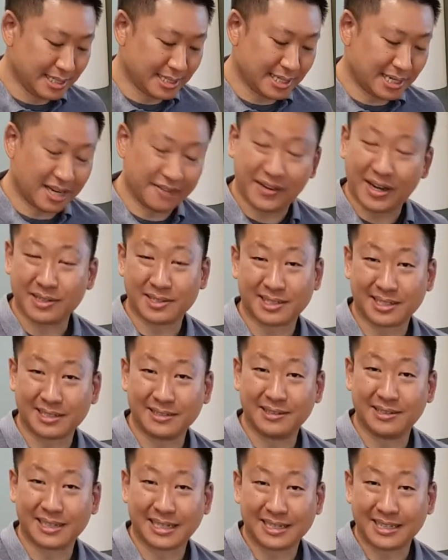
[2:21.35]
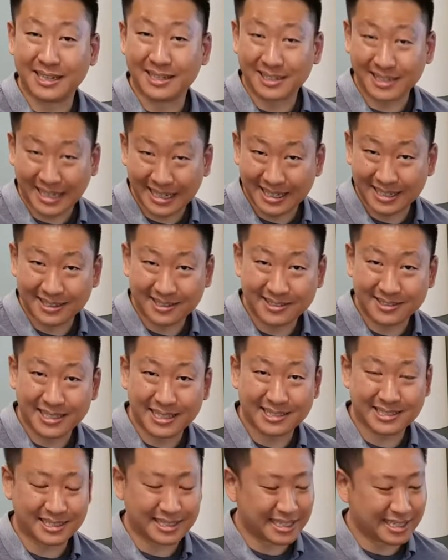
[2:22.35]
if I was going to get another
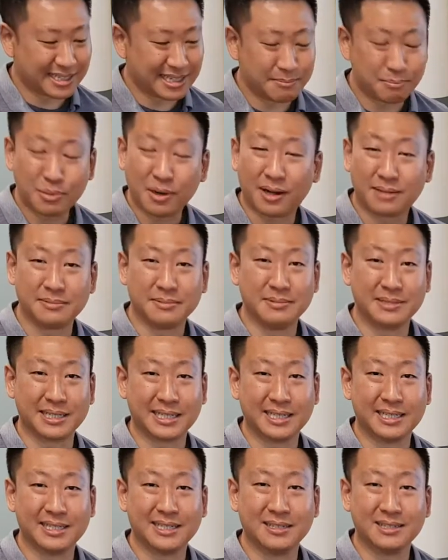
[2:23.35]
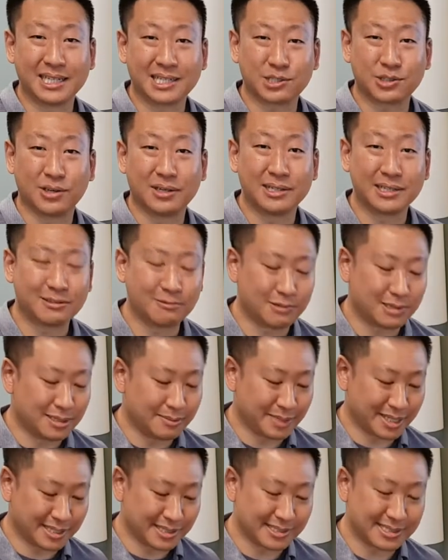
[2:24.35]
desk again, I'd probably get an electronic
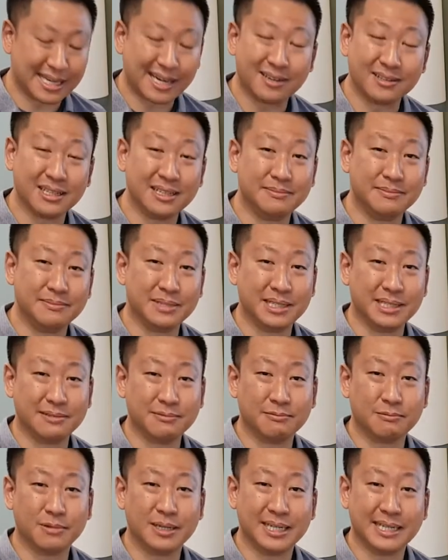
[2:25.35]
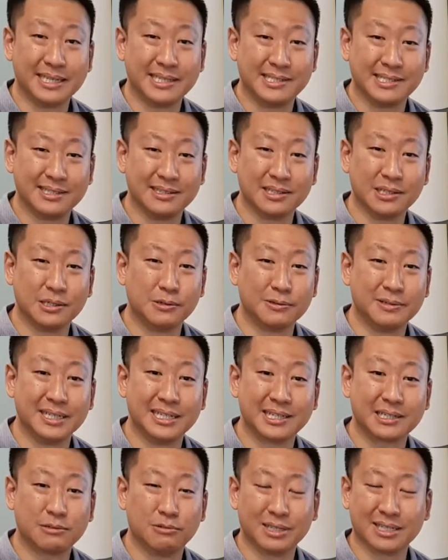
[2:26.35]
one, because that'll let me raise and lower
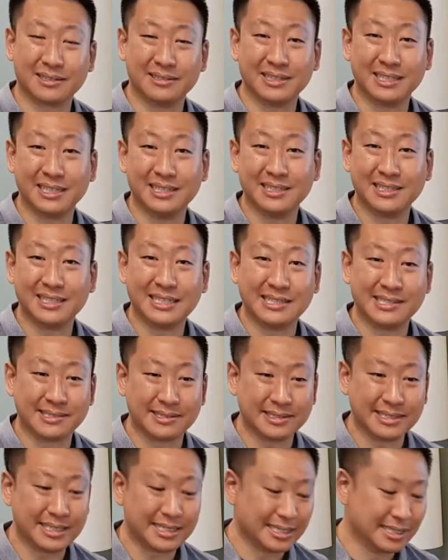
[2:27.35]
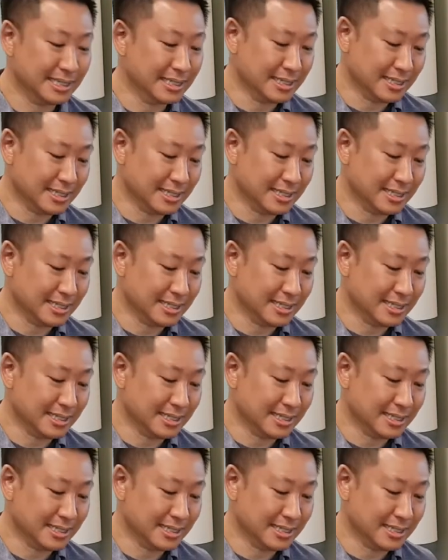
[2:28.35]
it quickly and easily.